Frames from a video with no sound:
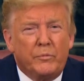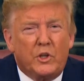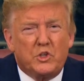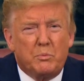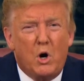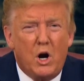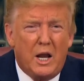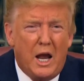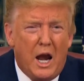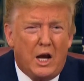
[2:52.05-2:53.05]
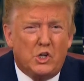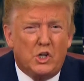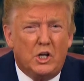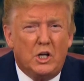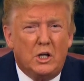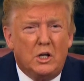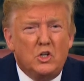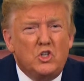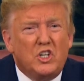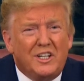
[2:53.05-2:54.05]
Smart action
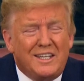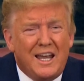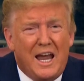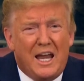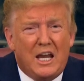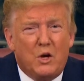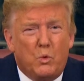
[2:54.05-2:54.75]
today